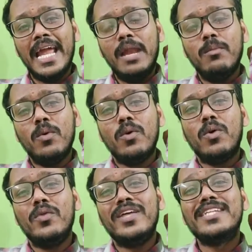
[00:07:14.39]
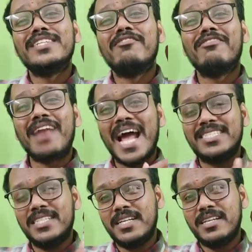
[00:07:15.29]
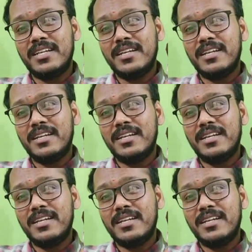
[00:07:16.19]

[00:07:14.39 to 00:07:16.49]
elbow there is a fracture